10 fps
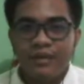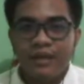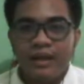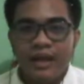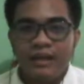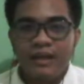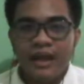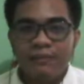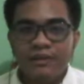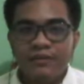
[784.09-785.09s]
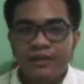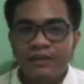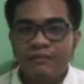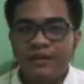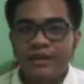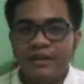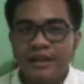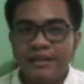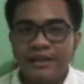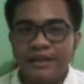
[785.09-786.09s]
and that atmospheric density